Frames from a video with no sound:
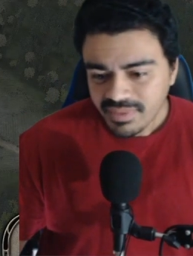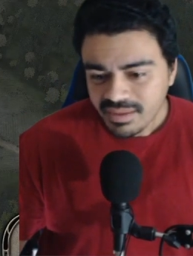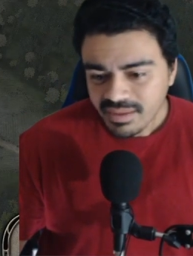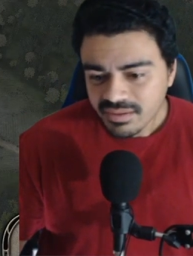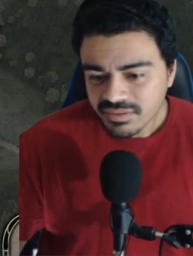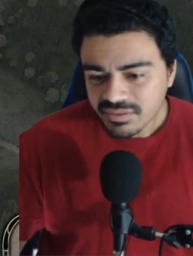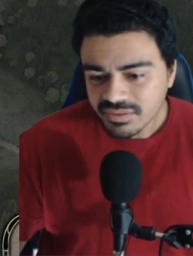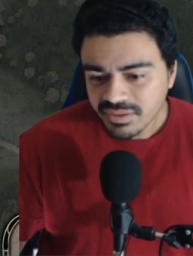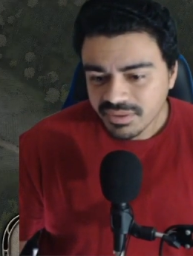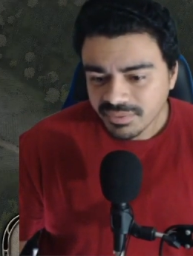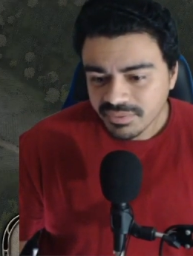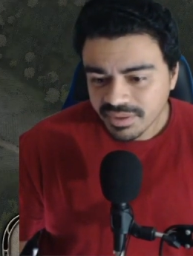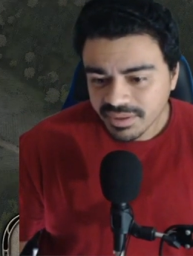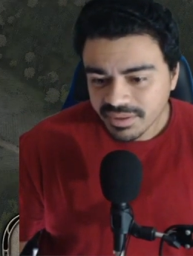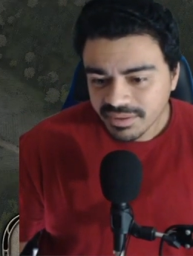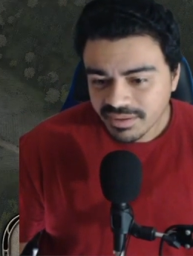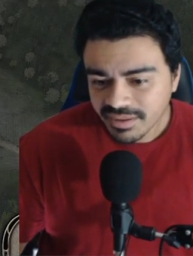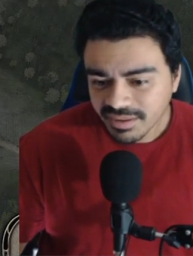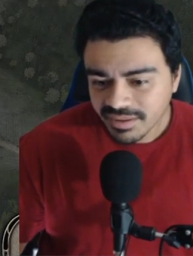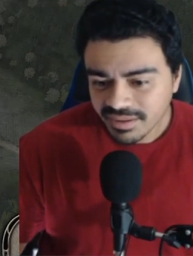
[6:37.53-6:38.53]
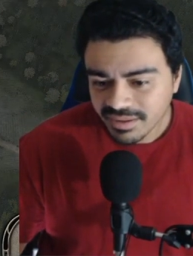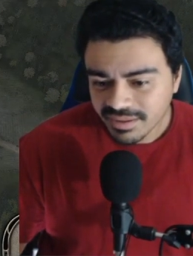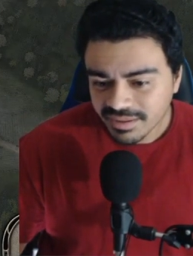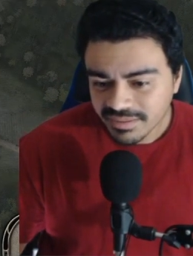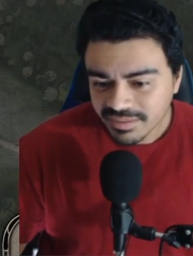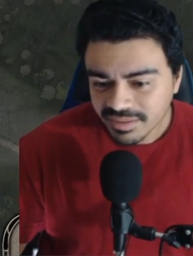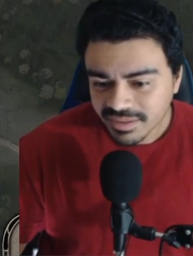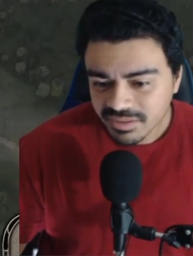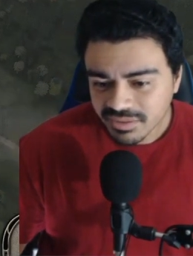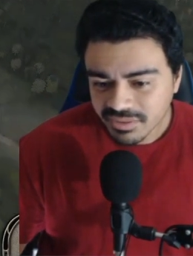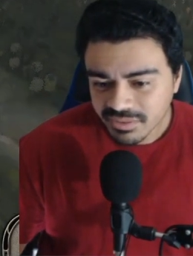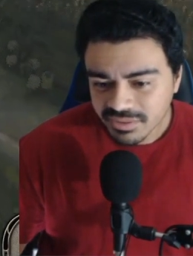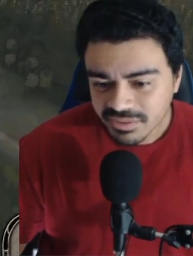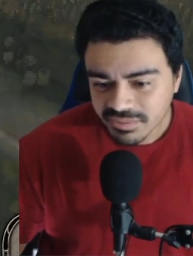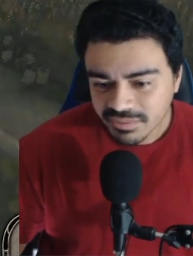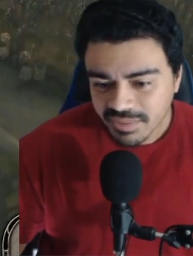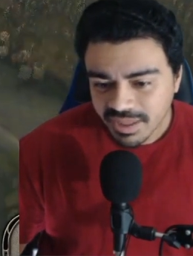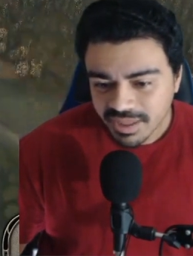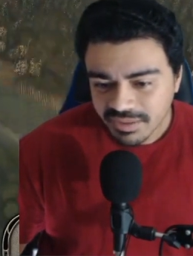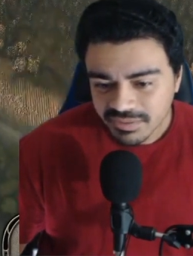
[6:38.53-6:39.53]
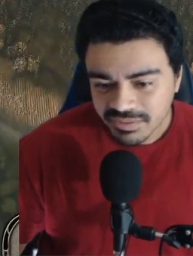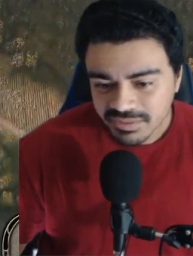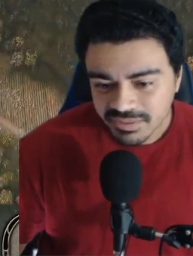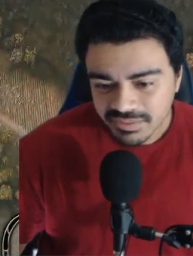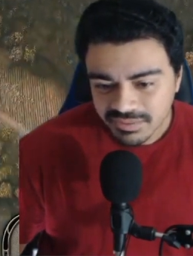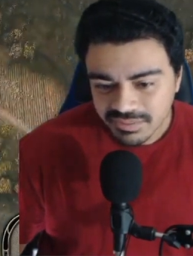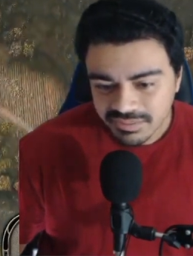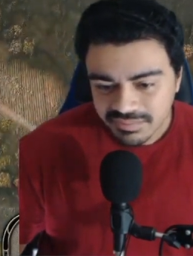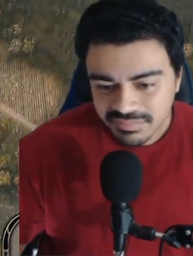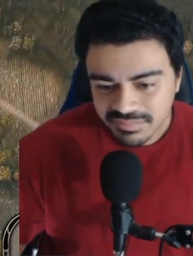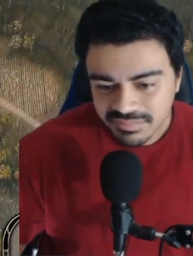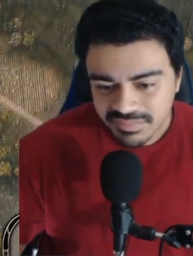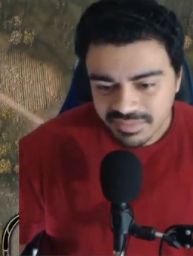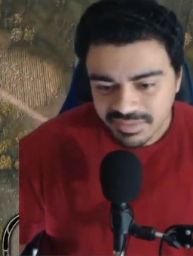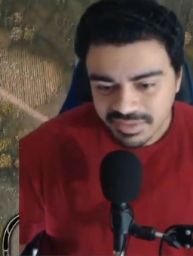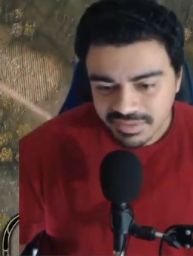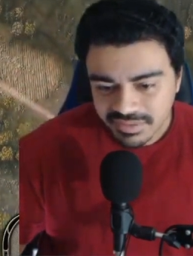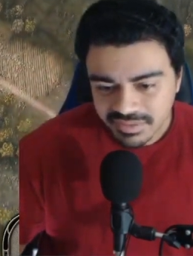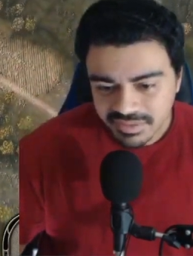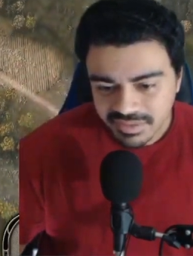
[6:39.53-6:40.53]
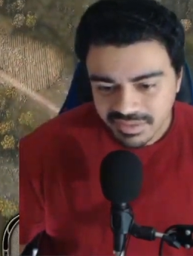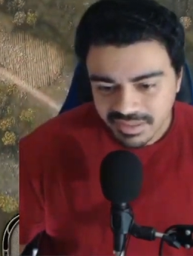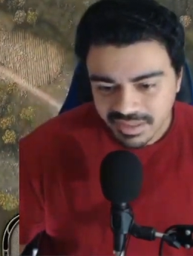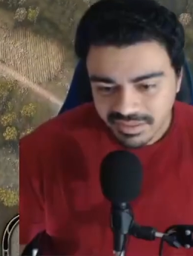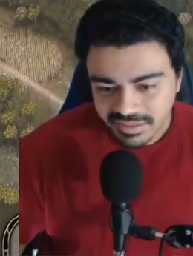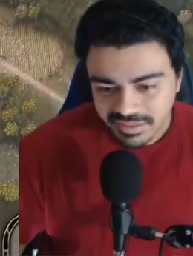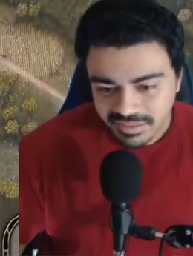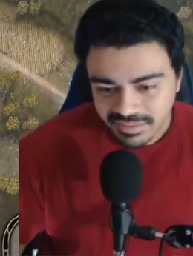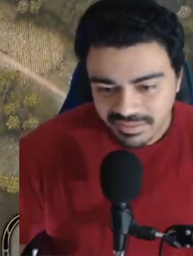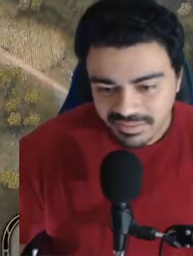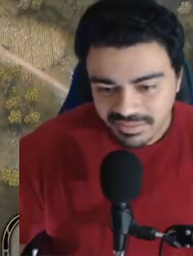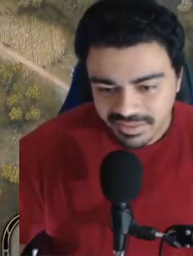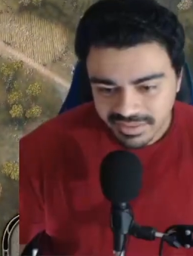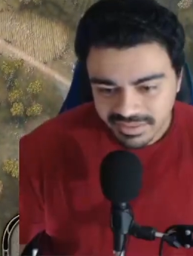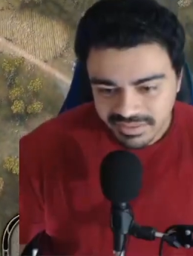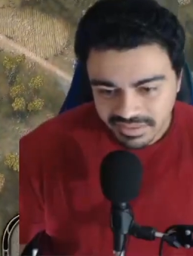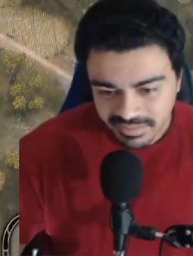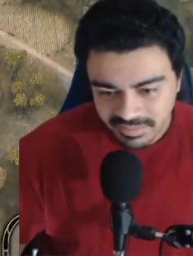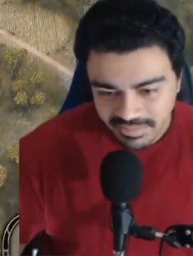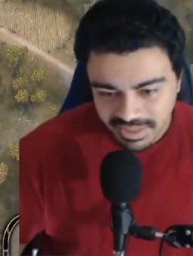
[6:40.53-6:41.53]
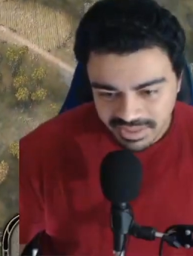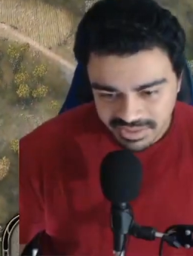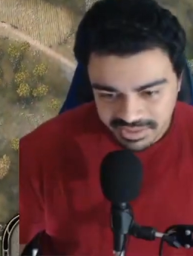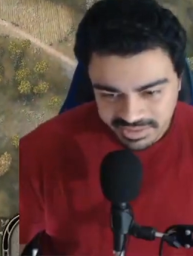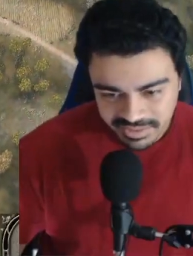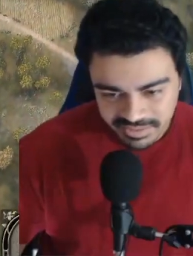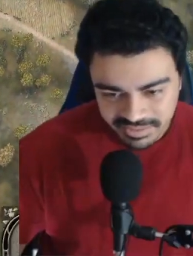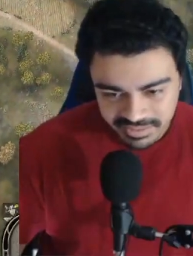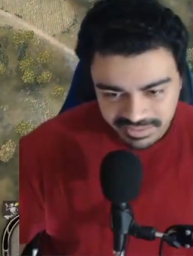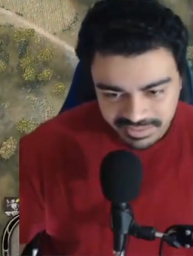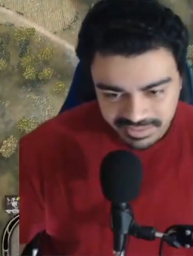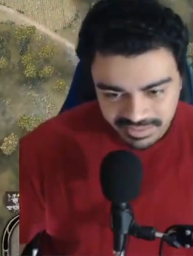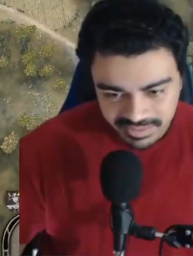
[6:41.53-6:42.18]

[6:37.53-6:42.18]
So anyway, let's go into a battle so you can see how crazy the magic is.